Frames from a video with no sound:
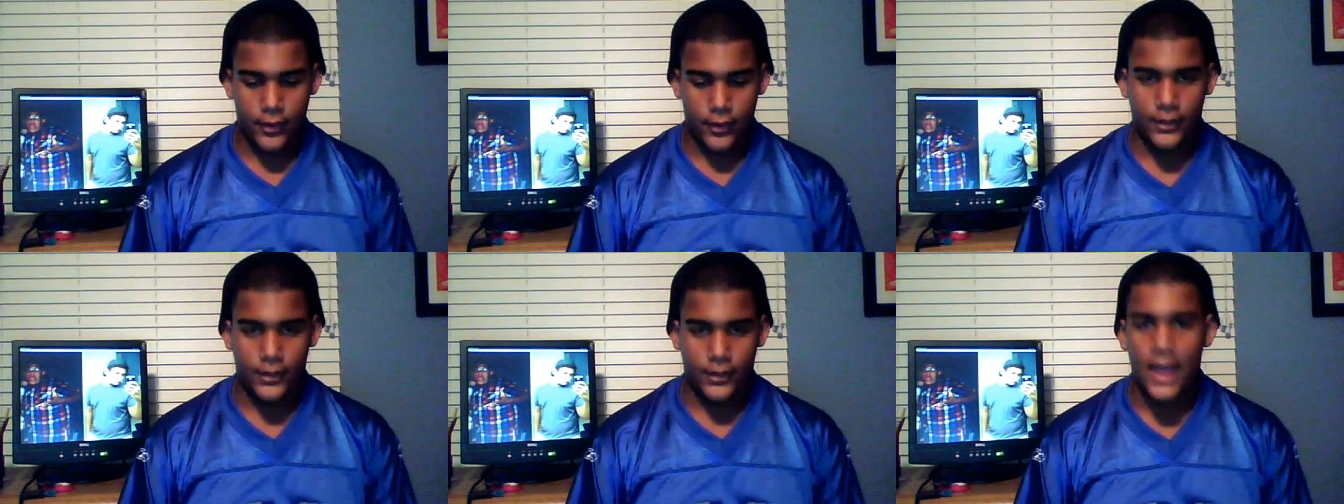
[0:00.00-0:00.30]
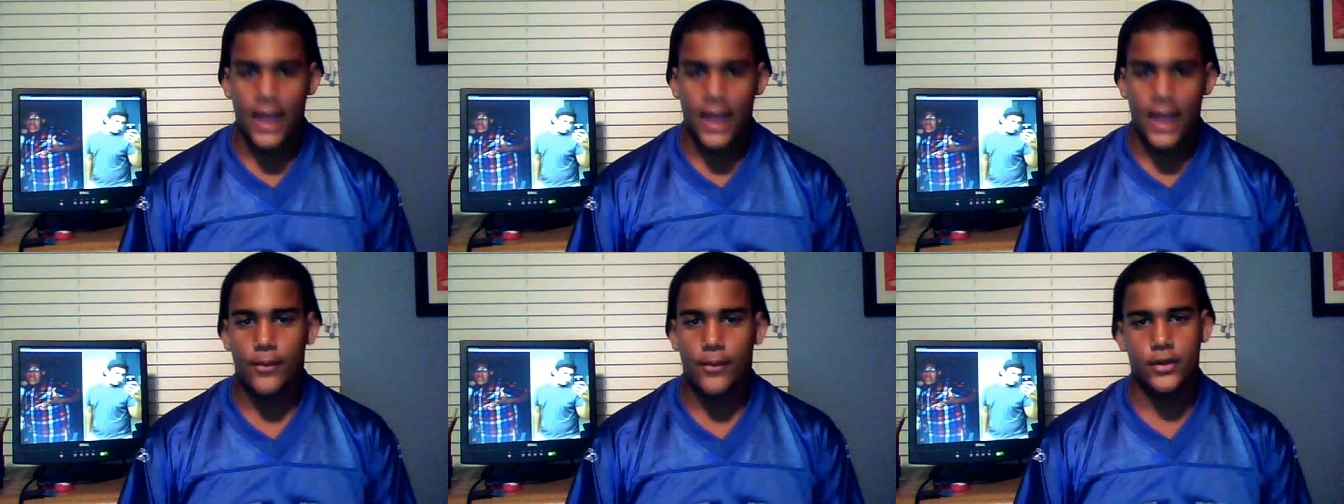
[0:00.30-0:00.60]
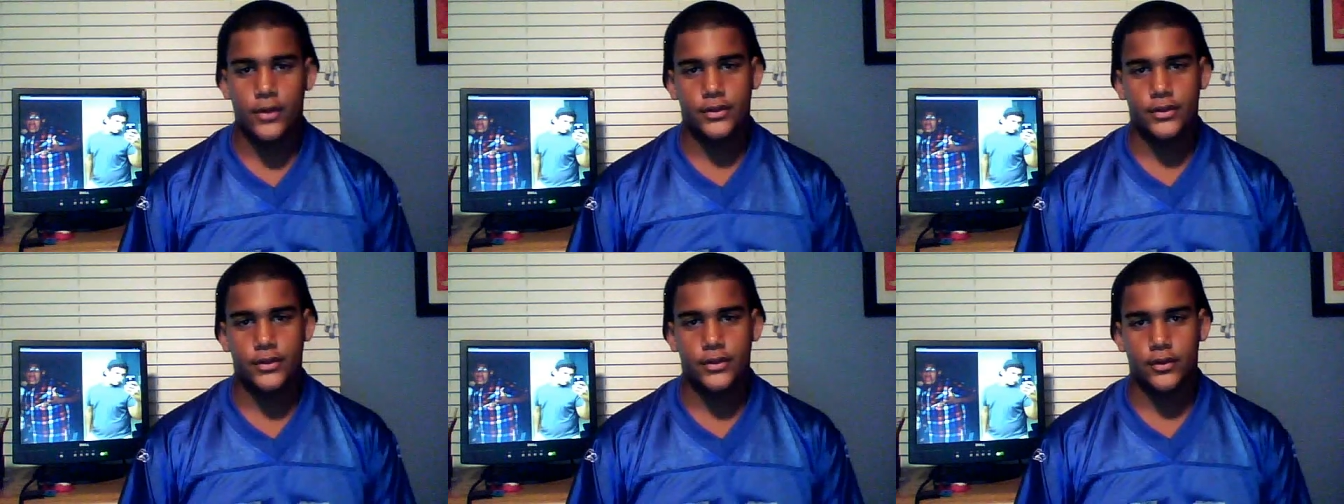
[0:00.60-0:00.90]

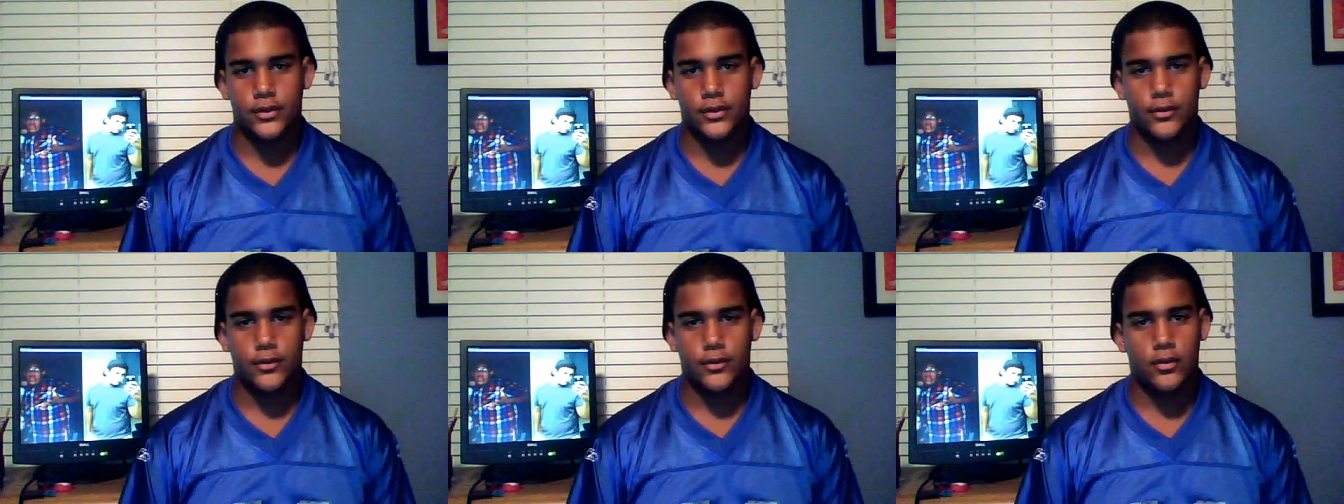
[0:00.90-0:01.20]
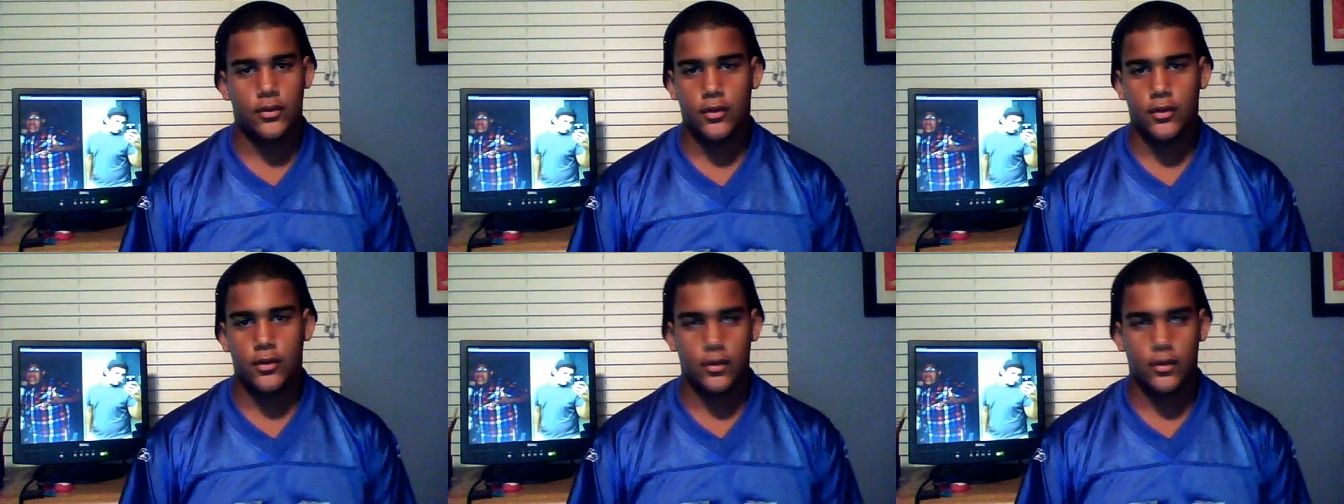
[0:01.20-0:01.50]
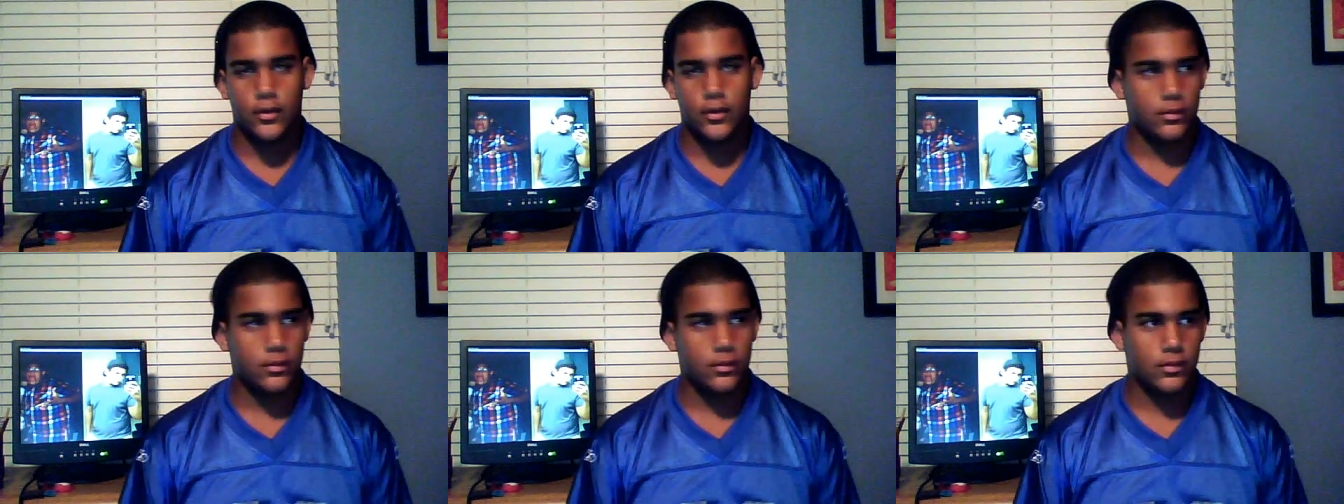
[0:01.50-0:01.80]
campers or your
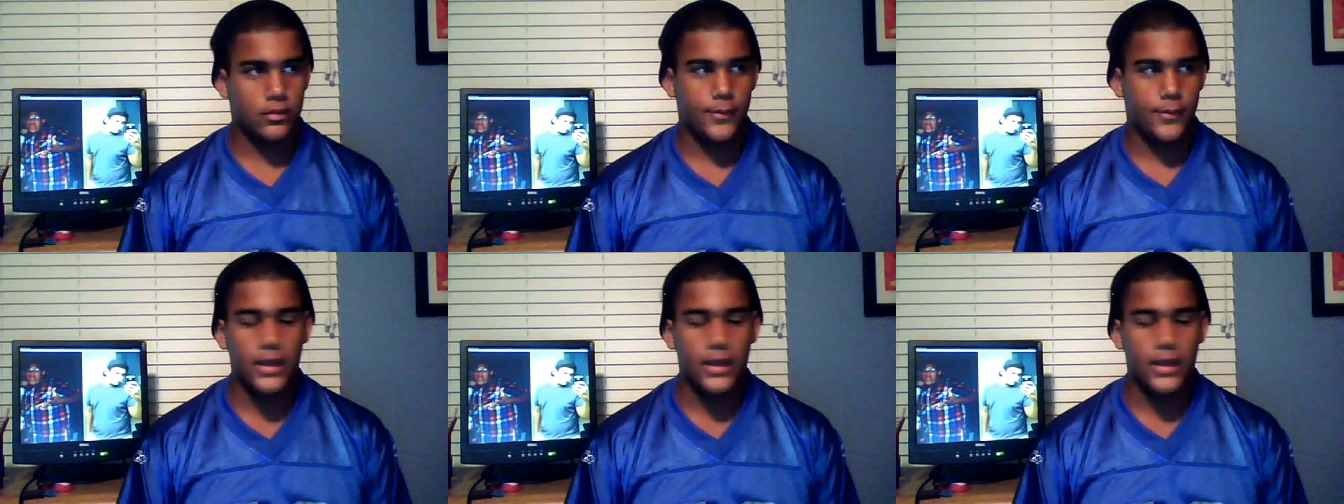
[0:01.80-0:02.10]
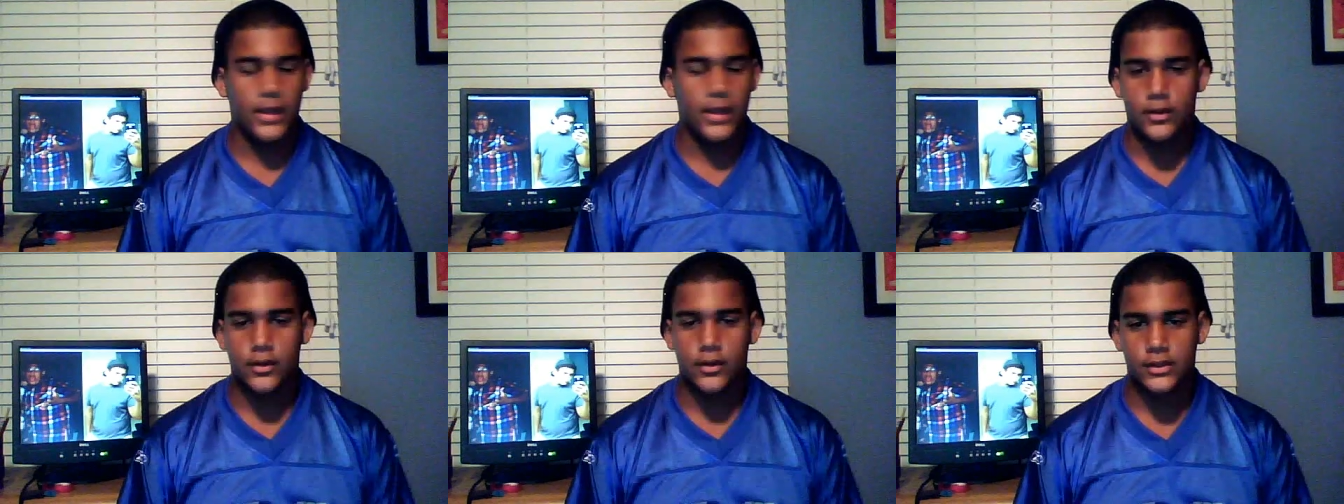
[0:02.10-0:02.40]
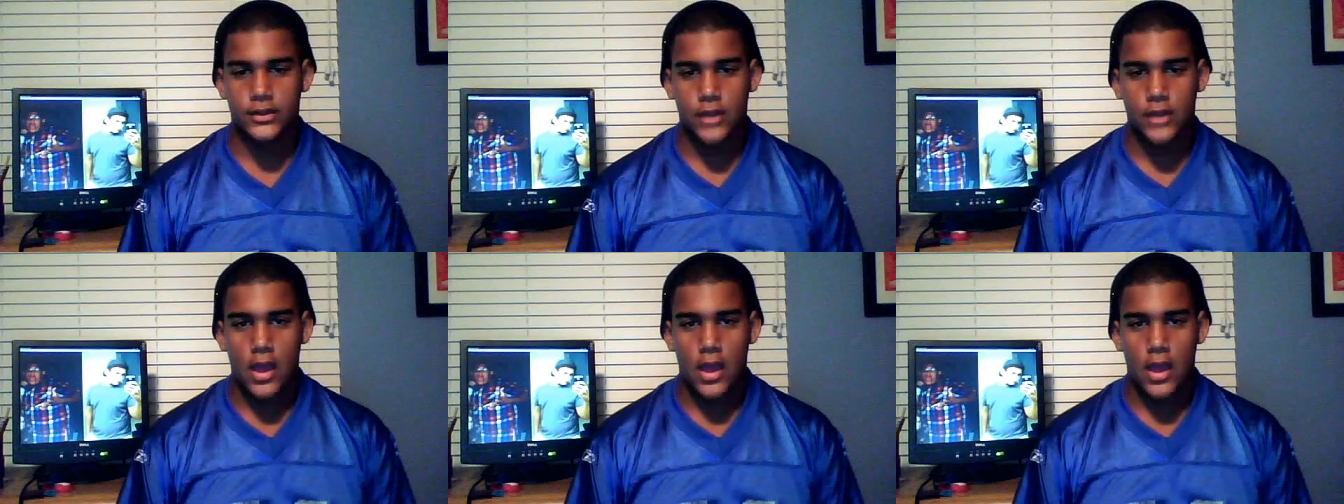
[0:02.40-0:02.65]
peers